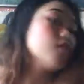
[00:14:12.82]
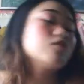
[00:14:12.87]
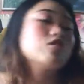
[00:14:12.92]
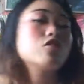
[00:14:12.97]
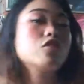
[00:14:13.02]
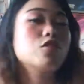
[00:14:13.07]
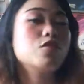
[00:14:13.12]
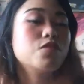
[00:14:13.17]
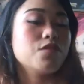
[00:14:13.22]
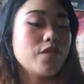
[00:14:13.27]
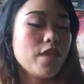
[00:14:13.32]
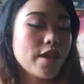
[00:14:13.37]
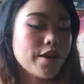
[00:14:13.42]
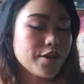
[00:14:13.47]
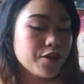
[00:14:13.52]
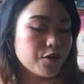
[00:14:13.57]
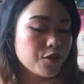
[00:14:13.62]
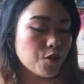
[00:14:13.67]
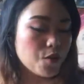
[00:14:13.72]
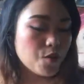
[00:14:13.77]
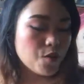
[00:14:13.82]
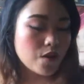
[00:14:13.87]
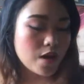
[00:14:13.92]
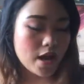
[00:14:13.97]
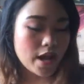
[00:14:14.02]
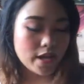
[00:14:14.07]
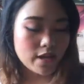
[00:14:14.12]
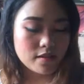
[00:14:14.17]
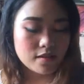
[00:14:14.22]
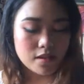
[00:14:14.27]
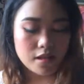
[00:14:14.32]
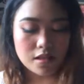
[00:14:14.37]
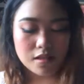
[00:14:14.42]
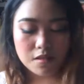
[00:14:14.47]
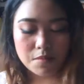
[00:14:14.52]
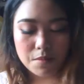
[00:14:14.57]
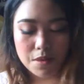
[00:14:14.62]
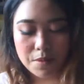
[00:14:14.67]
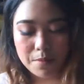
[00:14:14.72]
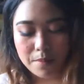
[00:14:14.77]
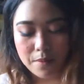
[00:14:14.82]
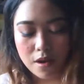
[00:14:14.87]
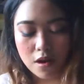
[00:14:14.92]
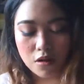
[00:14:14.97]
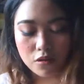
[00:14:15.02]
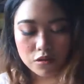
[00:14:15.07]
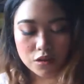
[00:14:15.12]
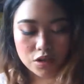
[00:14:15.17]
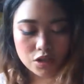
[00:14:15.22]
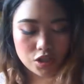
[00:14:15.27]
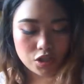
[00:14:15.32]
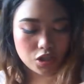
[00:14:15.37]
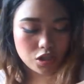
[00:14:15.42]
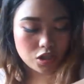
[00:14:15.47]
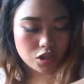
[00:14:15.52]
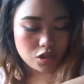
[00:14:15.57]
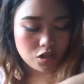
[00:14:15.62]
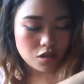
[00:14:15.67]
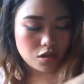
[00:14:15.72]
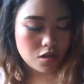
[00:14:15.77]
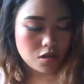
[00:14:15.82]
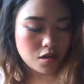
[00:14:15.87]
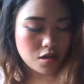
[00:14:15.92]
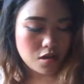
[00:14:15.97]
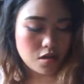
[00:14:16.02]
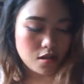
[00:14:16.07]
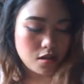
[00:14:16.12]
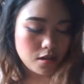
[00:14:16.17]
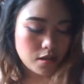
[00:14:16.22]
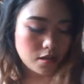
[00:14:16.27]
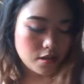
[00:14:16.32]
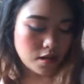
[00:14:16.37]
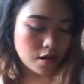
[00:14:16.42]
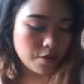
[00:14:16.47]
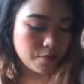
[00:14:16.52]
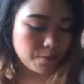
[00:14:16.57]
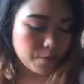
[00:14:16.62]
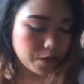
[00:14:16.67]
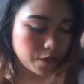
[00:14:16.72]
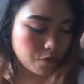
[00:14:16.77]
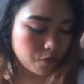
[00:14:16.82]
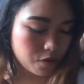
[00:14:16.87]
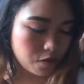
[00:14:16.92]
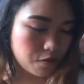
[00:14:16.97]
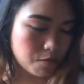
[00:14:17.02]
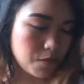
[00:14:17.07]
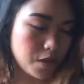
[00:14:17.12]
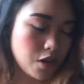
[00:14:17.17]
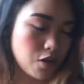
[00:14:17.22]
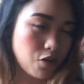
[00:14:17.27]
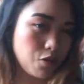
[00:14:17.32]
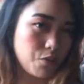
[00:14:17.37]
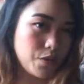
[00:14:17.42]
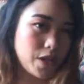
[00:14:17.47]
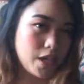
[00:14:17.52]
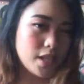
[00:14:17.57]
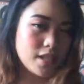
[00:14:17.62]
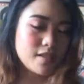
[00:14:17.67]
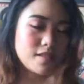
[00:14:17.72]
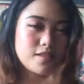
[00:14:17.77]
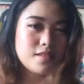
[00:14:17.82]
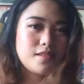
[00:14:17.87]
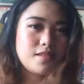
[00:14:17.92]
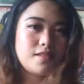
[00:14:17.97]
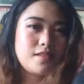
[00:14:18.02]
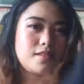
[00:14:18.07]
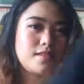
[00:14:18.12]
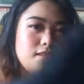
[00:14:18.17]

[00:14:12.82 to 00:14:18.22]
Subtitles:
So, there you go, guys. That's my pouch that I bring with me always.